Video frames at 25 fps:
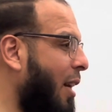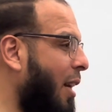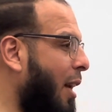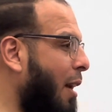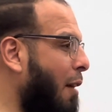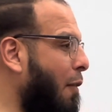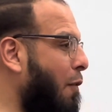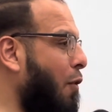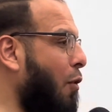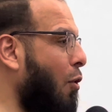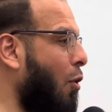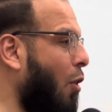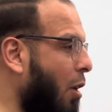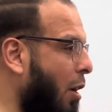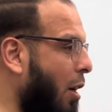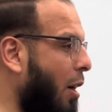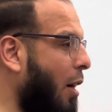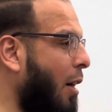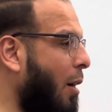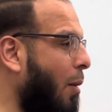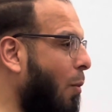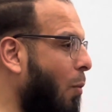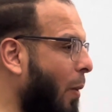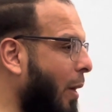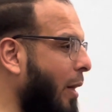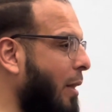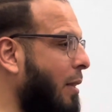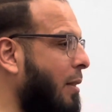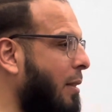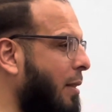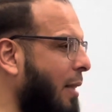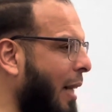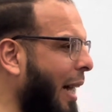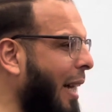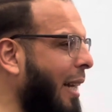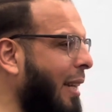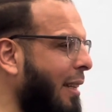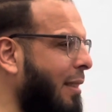If you are,
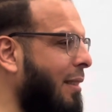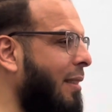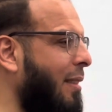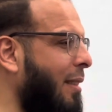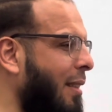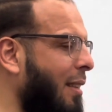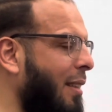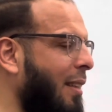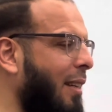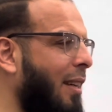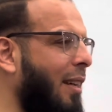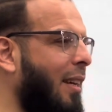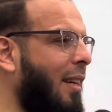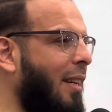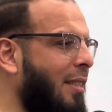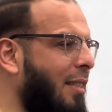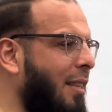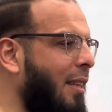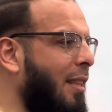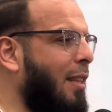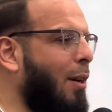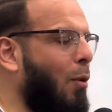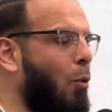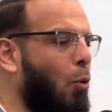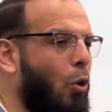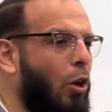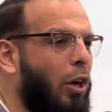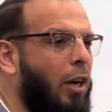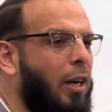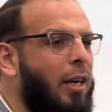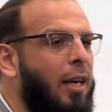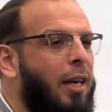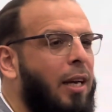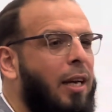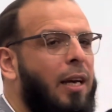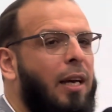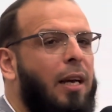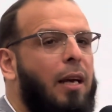tight? Is it the
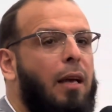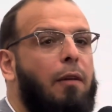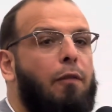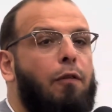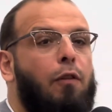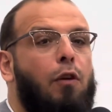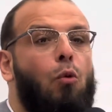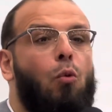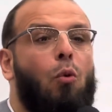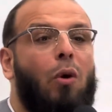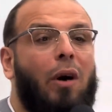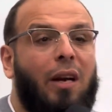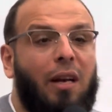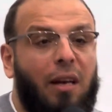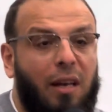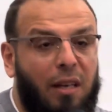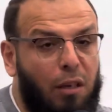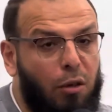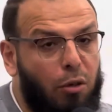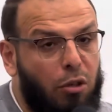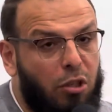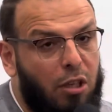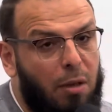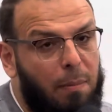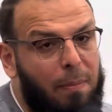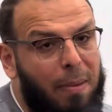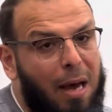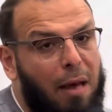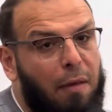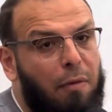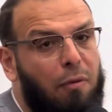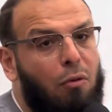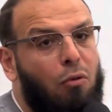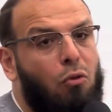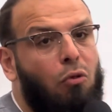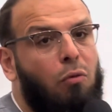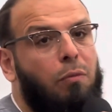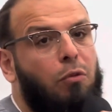word? If you want to use the
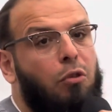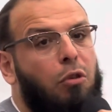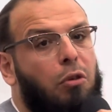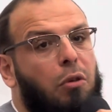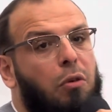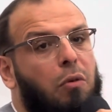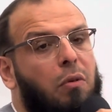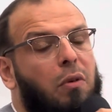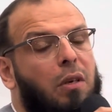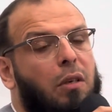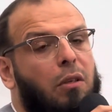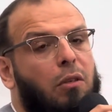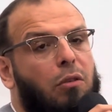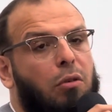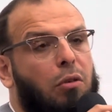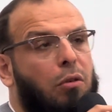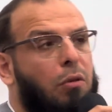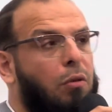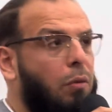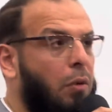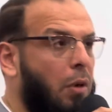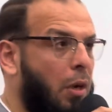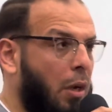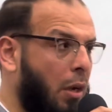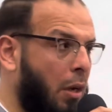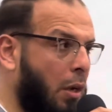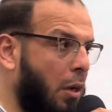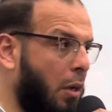bathroom to